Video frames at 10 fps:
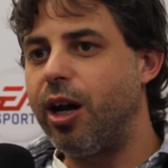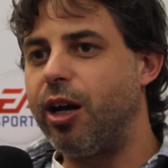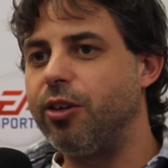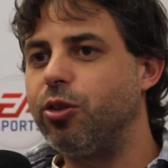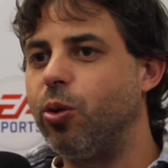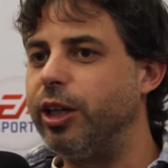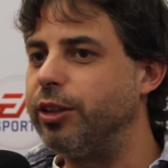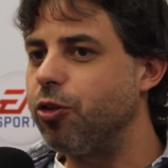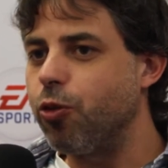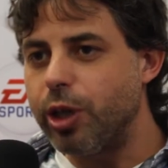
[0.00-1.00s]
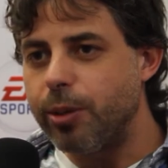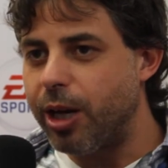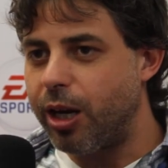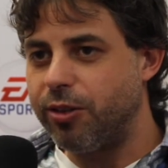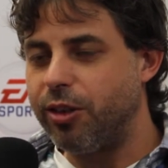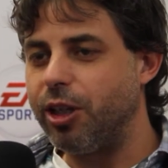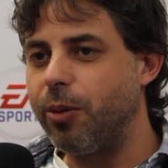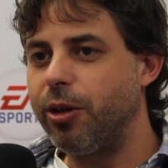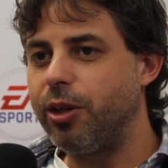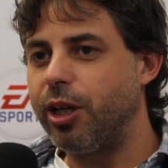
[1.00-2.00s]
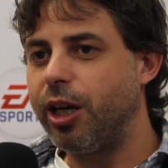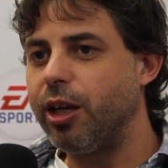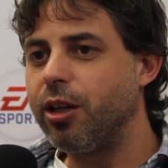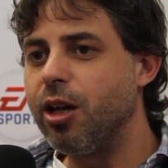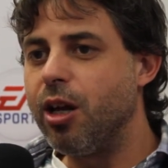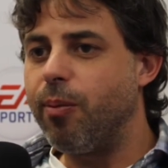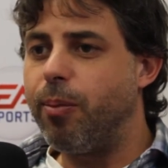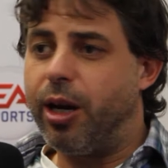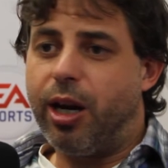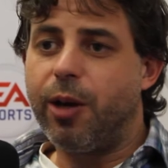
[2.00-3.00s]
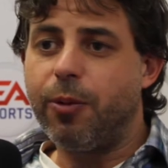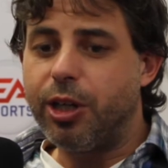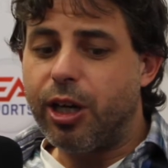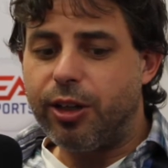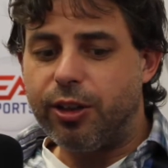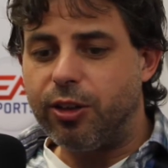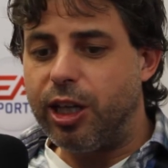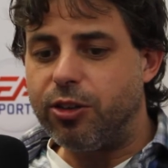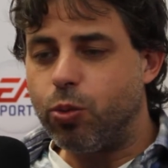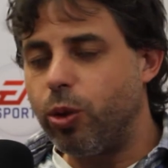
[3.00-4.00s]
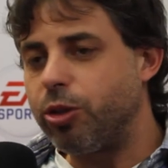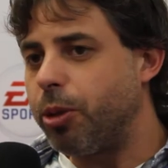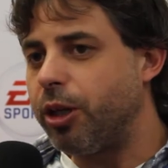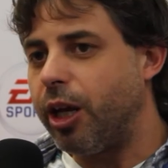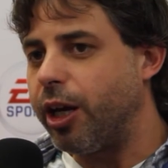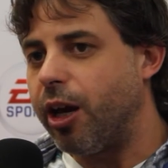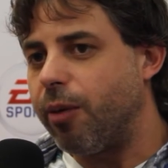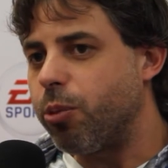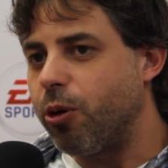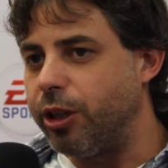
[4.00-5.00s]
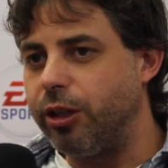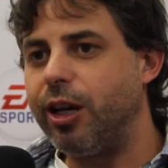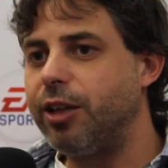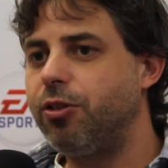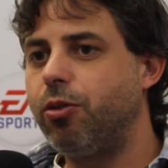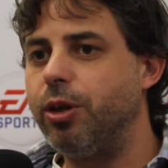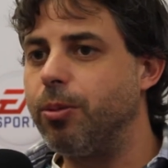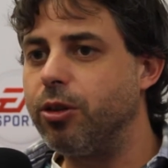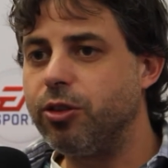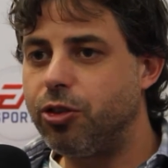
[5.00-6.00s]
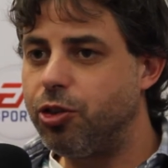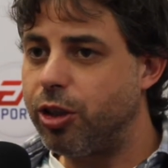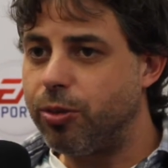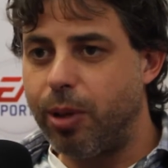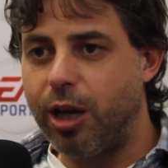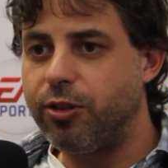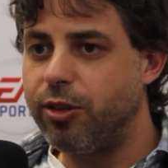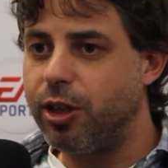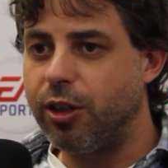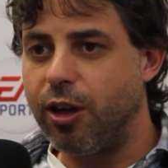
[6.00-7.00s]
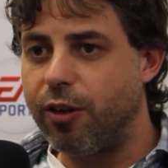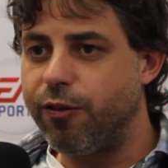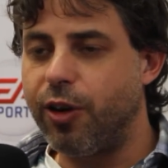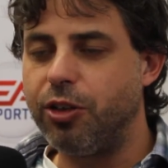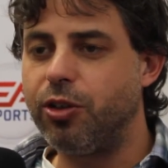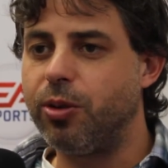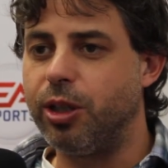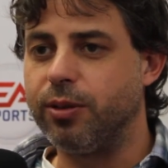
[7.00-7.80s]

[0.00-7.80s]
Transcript: So it's rebalancing everything again. But every year we spend like probably the last 3 months just balancing and fine-tuning.